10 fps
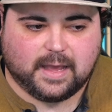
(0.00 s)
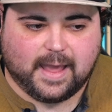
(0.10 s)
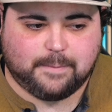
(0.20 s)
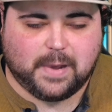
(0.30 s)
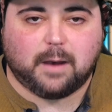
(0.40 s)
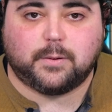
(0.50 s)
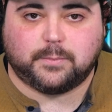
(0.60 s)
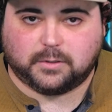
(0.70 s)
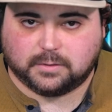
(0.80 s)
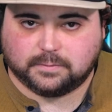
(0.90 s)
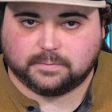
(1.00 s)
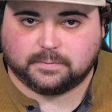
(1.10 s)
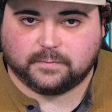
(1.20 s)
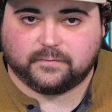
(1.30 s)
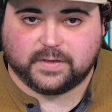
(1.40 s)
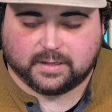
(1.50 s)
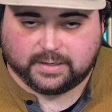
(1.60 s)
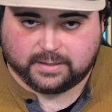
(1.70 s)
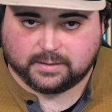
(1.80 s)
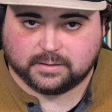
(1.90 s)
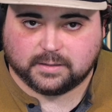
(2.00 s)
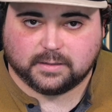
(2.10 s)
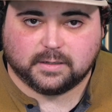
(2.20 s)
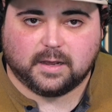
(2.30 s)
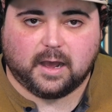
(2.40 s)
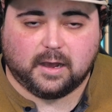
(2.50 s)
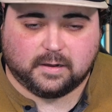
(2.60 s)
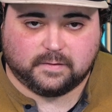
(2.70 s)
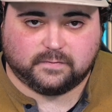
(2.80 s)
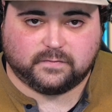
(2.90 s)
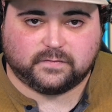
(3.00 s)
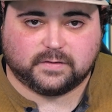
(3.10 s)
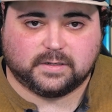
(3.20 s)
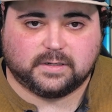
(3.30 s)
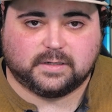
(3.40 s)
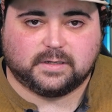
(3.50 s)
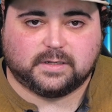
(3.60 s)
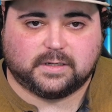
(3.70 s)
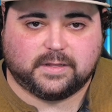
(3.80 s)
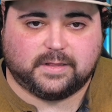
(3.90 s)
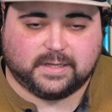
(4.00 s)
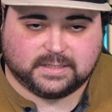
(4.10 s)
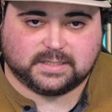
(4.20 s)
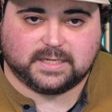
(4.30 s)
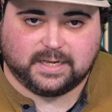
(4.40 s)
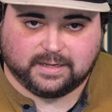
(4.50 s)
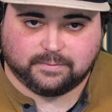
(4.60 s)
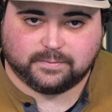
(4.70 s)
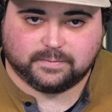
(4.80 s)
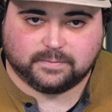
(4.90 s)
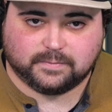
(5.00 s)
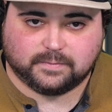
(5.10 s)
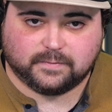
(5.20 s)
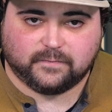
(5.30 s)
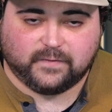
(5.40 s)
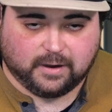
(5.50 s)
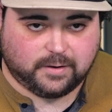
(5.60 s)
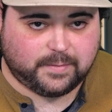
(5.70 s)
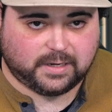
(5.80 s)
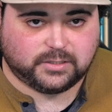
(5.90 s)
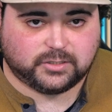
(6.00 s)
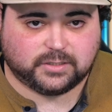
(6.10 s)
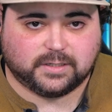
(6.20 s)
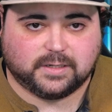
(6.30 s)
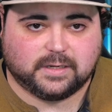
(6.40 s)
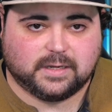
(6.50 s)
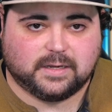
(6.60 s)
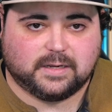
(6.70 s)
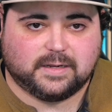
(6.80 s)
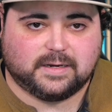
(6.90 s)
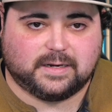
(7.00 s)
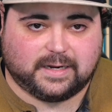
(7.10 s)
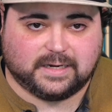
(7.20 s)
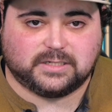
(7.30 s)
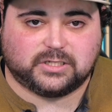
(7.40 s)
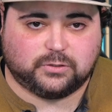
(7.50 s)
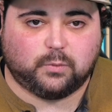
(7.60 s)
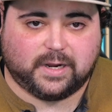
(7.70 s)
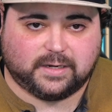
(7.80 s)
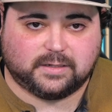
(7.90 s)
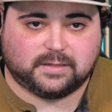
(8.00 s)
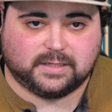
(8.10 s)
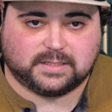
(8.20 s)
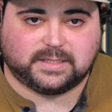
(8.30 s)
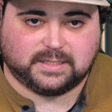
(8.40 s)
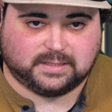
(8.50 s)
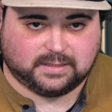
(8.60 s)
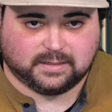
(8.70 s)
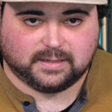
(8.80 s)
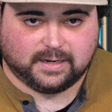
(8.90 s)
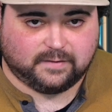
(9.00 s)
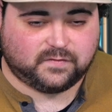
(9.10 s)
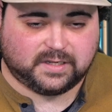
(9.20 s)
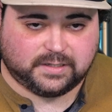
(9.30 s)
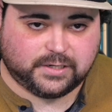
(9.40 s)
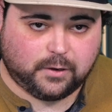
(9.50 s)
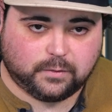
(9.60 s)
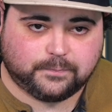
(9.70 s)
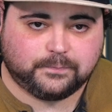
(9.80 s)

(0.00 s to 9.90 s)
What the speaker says: a palpable feeling of this team very much needs to win this season. And if they don't,